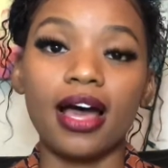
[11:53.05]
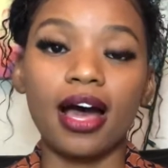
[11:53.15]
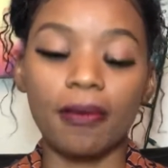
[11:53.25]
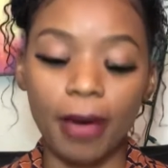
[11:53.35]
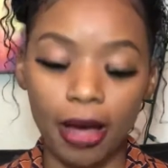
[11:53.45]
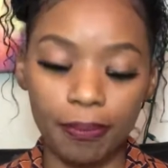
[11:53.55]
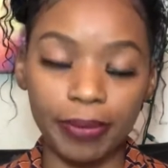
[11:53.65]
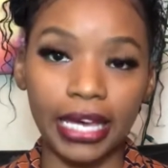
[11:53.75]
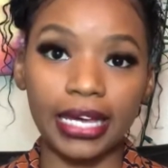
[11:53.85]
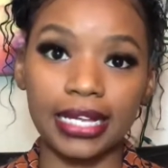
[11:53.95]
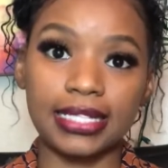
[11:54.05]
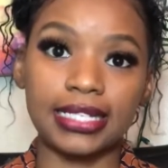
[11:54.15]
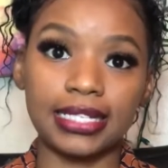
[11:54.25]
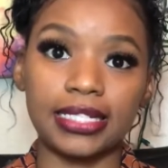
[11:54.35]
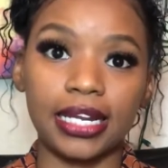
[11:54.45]
about being
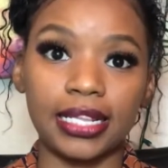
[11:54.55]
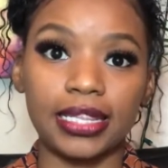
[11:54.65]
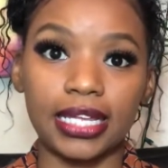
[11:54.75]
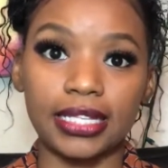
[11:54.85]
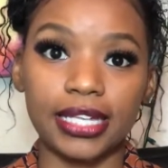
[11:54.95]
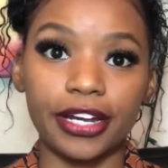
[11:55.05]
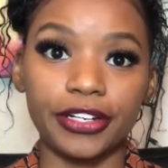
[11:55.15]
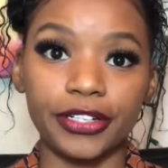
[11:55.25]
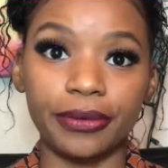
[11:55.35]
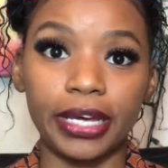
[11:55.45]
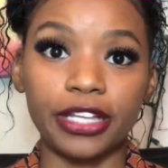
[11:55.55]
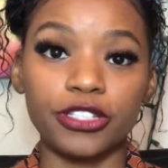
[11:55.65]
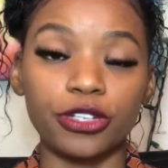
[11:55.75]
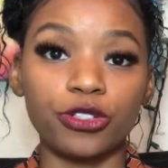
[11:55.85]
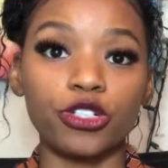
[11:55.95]
consistent in the things that you're doing.
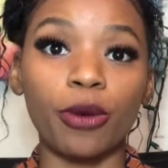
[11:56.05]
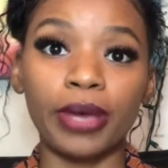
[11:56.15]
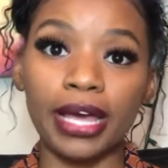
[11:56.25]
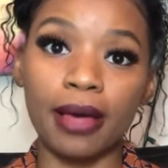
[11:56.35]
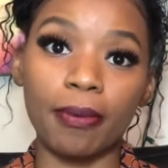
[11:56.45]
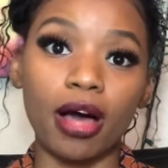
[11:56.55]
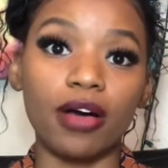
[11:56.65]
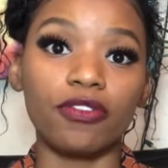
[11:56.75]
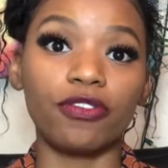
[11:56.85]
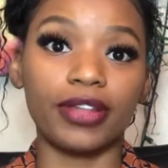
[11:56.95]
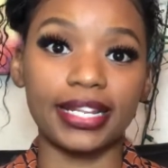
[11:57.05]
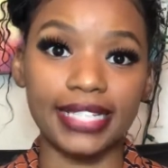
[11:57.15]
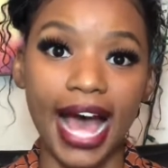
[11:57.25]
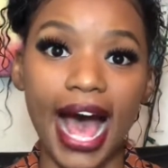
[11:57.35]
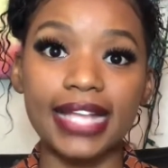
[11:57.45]
So showing up for the
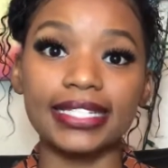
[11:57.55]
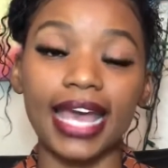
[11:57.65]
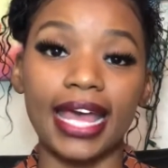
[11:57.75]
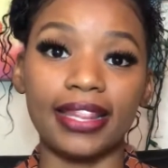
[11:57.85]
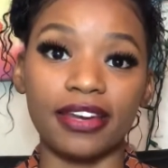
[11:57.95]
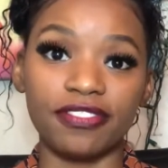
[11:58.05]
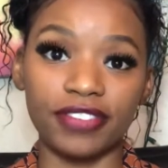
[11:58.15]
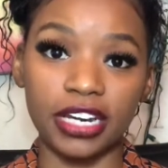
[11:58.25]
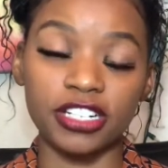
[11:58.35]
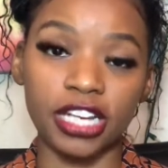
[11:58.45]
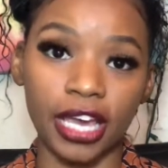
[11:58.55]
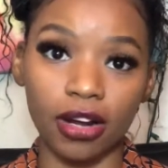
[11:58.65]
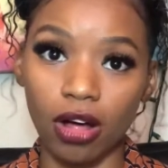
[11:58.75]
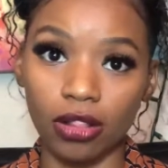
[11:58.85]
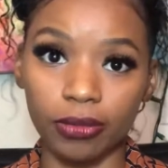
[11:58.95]
task and then finishing it
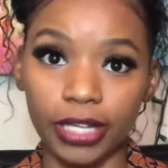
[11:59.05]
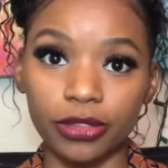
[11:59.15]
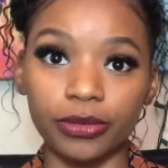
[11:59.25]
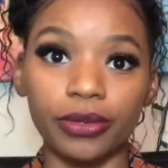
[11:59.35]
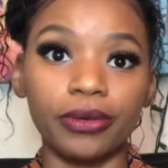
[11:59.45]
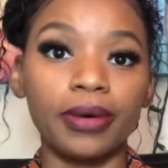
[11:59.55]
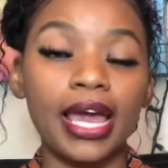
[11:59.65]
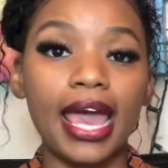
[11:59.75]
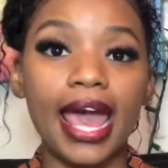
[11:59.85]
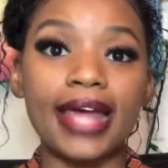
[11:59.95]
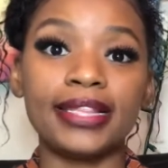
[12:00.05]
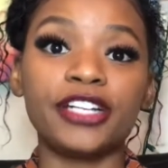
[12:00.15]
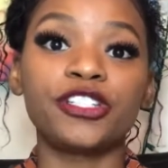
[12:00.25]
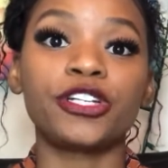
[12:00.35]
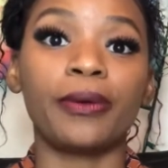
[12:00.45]
all the way through, and
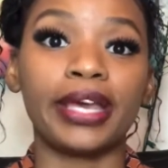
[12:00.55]
then showing